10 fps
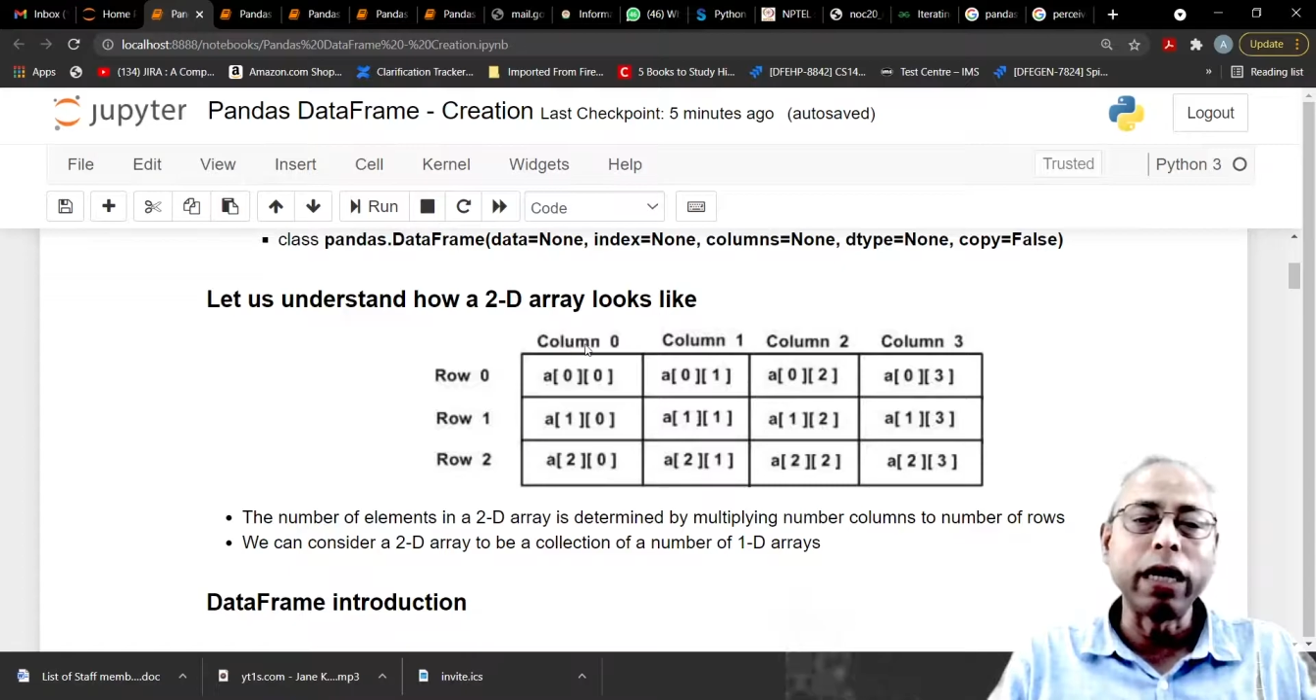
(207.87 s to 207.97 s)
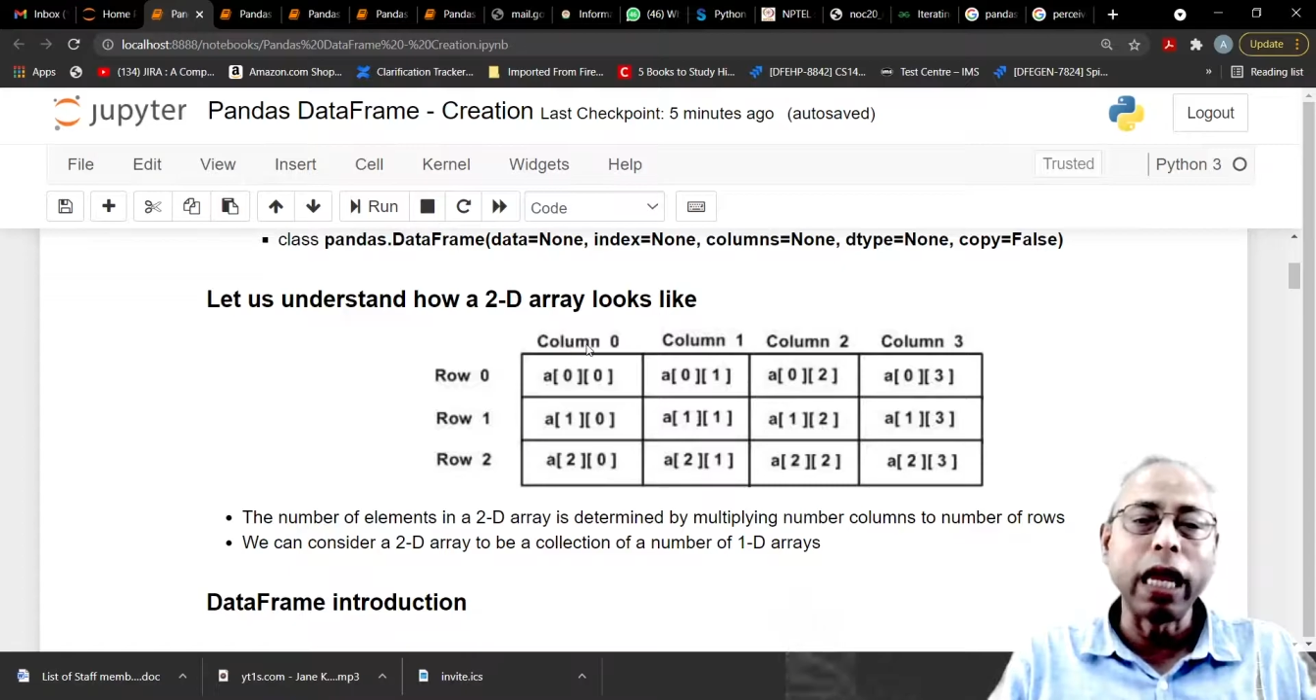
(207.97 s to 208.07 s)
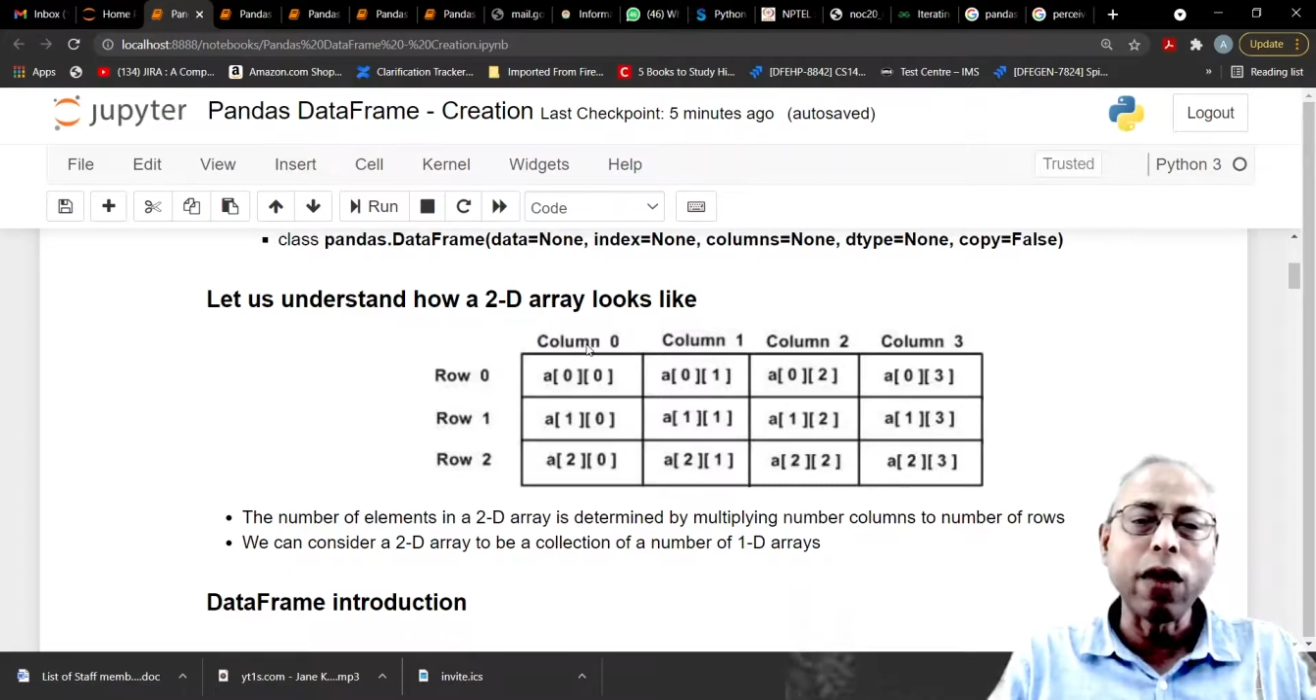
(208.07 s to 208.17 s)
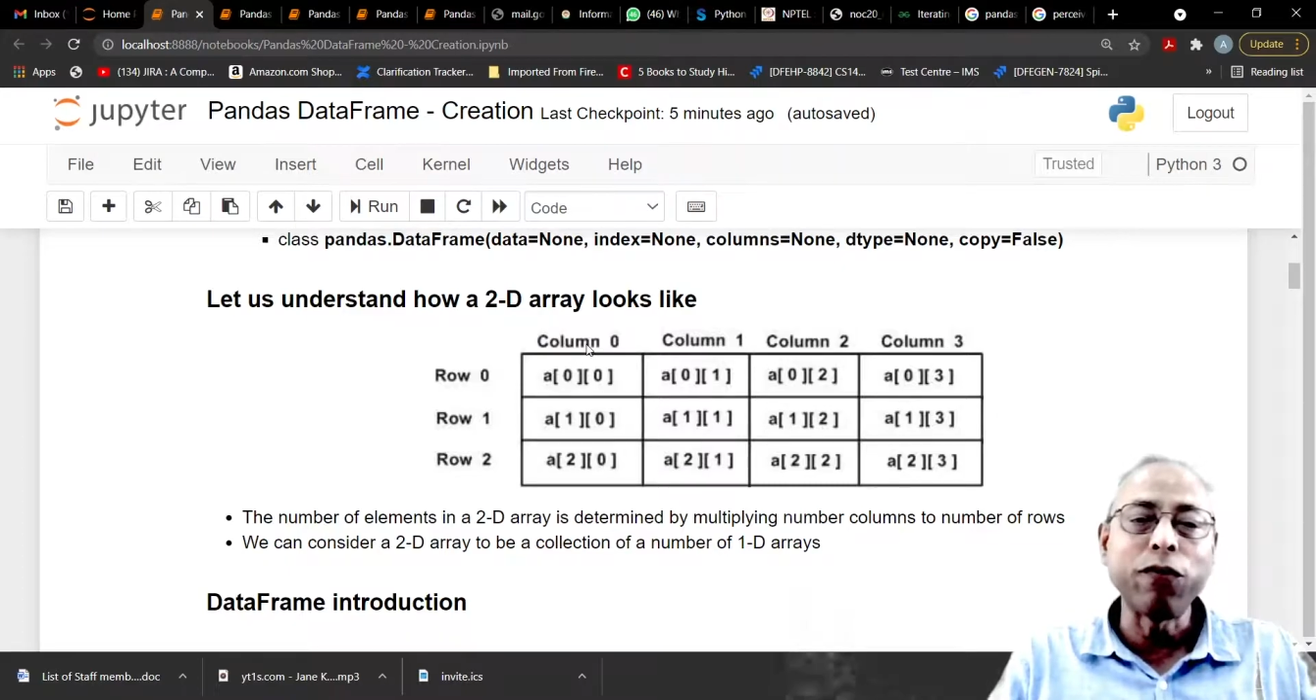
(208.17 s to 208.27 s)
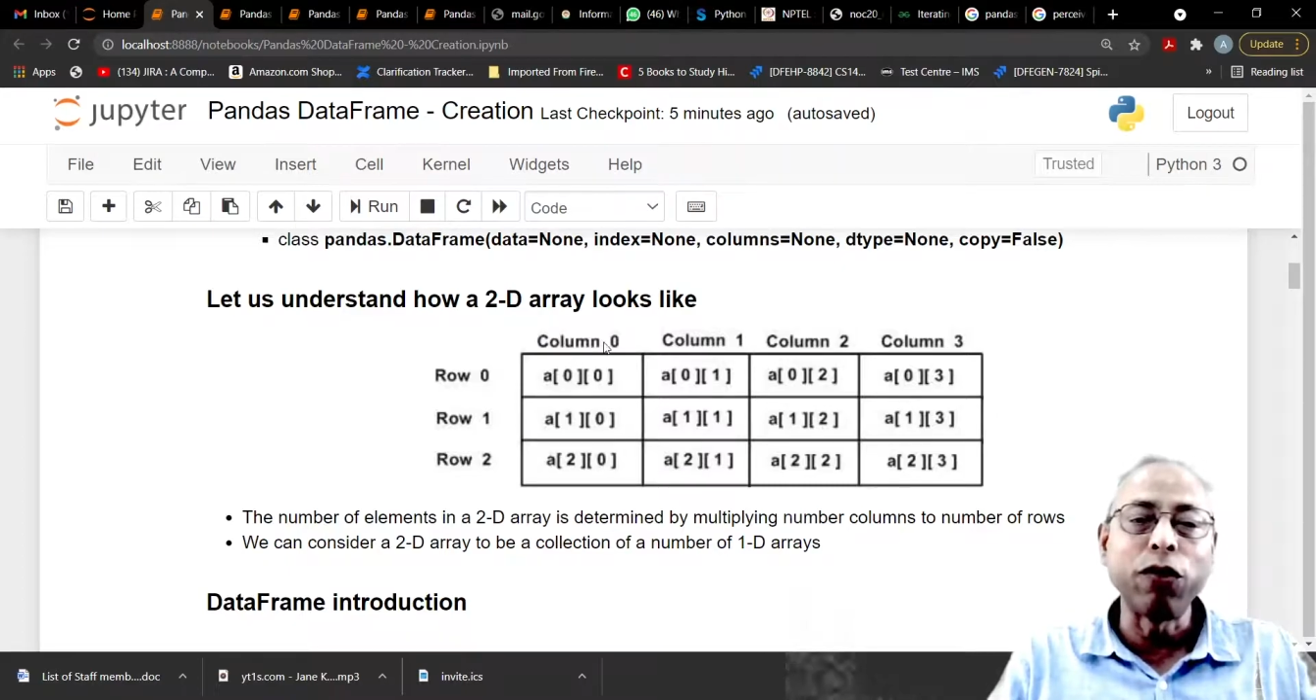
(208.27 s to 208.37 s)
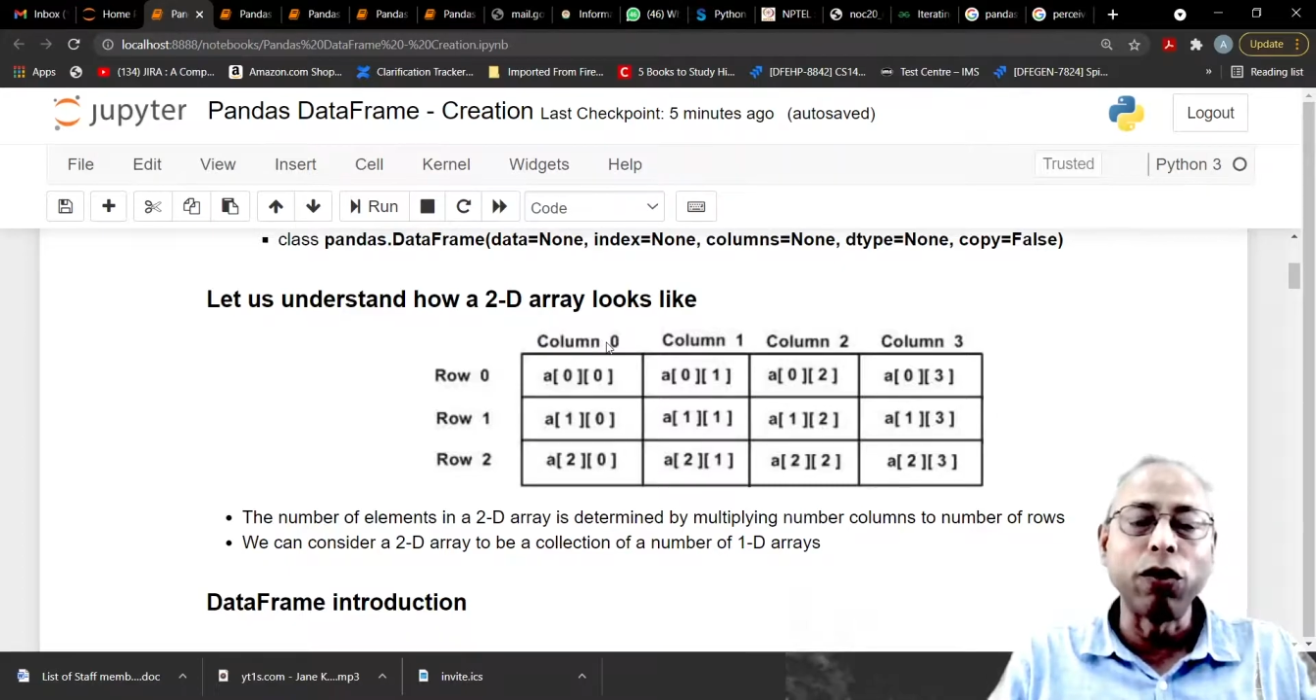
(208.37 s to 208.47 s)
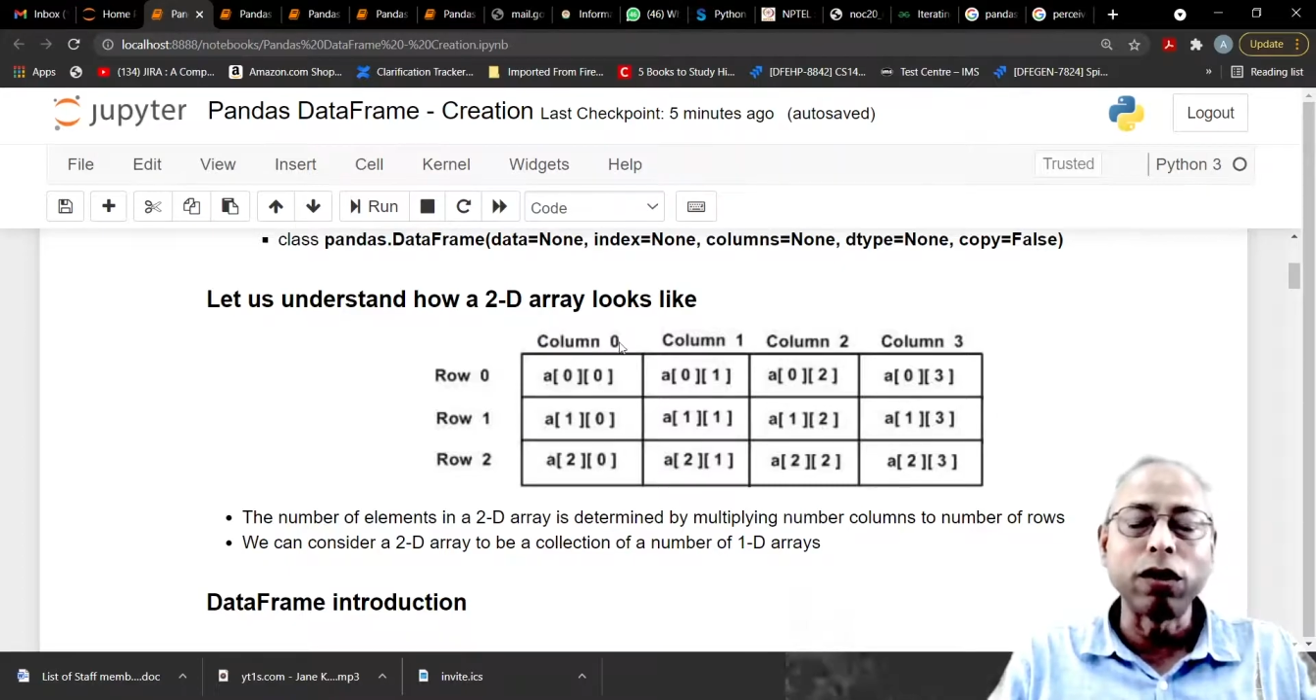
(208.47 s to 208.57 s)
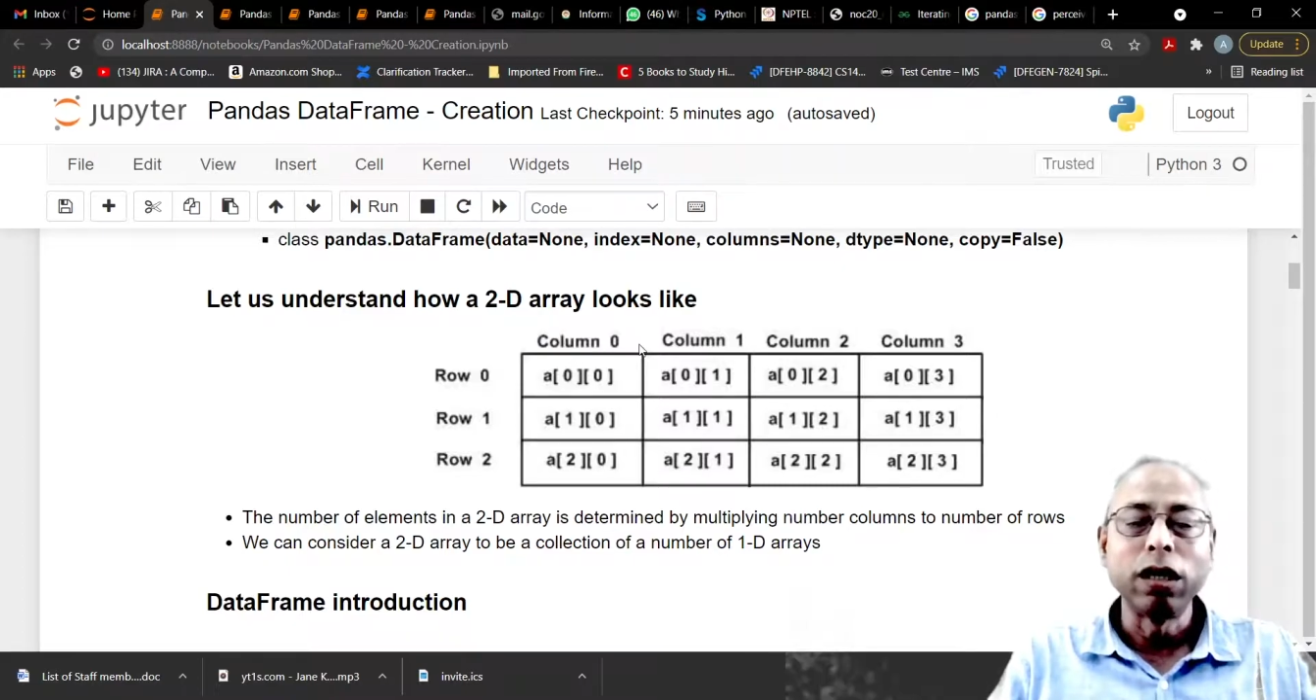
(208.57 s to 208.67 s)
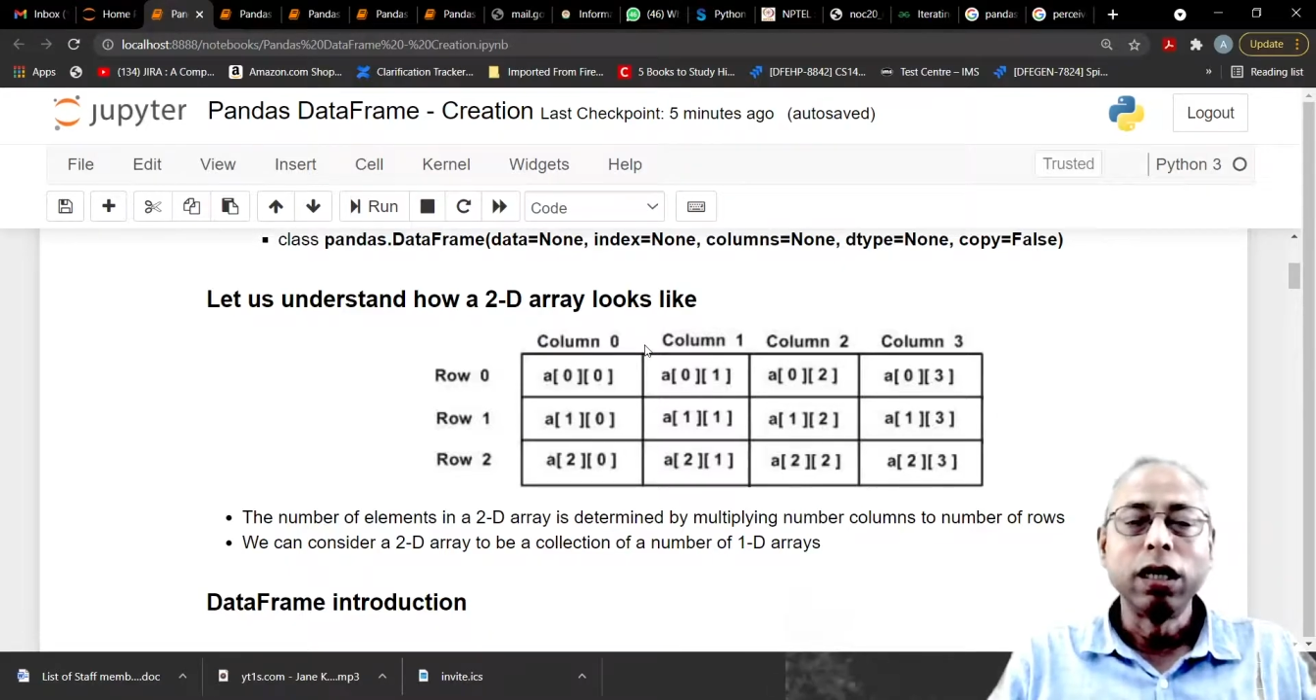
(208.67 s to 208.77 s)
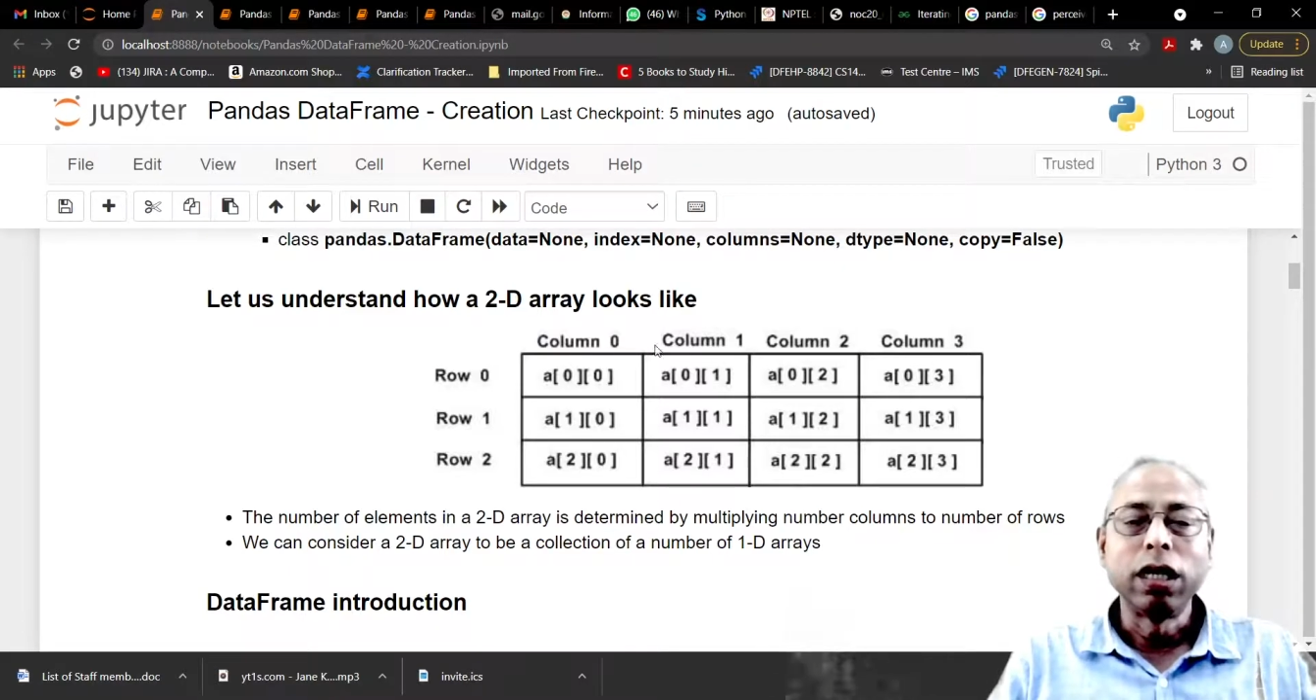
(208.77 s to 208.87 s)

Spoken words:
name for